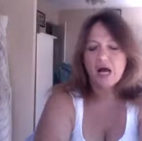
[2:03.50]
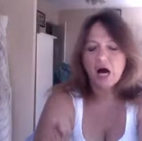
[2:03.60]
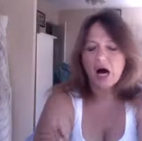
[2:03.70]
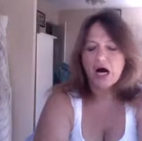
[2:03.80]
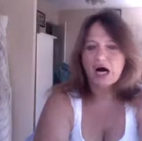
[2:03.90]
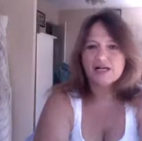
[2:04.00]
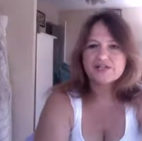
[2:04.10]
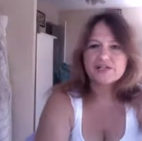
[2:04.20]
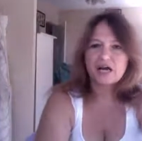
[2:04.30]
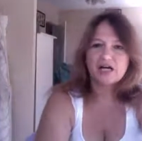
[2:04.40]

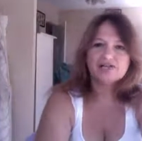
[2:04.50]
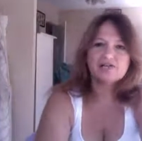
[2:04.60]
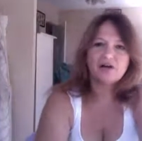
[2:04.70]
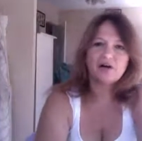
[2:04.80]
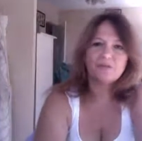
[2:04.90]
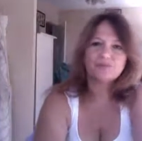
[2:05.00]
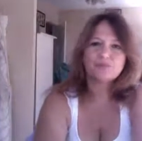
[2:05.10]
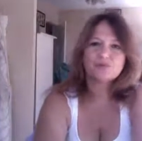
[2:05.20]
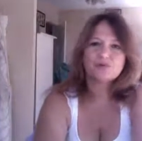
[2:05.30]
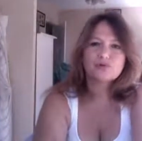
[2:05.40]
It's got
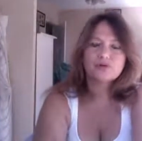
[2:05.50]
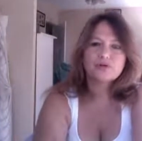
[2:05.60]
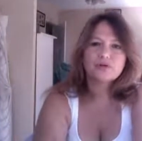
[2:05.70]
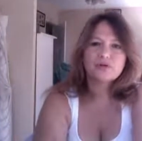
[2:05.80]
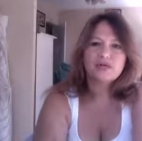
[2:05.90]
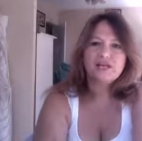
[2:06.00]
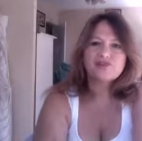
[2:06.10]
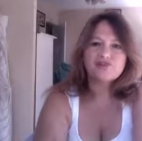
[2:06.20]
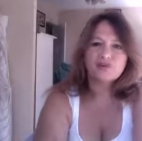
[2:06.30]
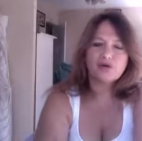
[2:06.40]

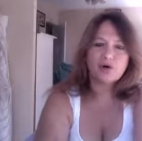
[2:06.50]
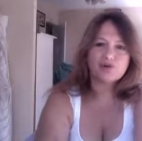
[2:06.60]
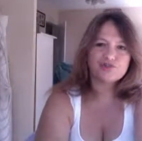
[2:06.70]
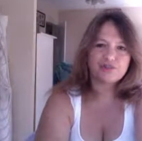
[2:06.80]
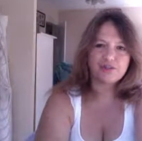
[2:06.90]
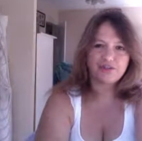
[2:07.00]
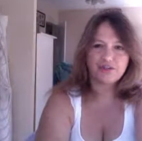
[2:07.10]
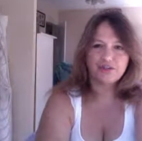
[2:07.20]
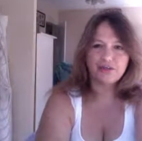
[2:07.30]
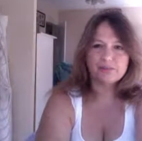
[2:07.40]
Eastern culture
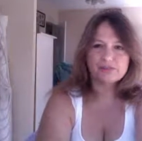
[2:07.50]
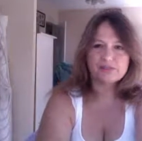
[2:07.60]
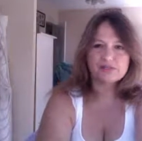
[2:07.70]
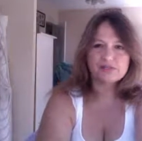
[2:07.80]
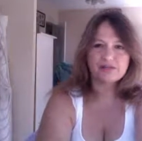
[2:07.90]
themes,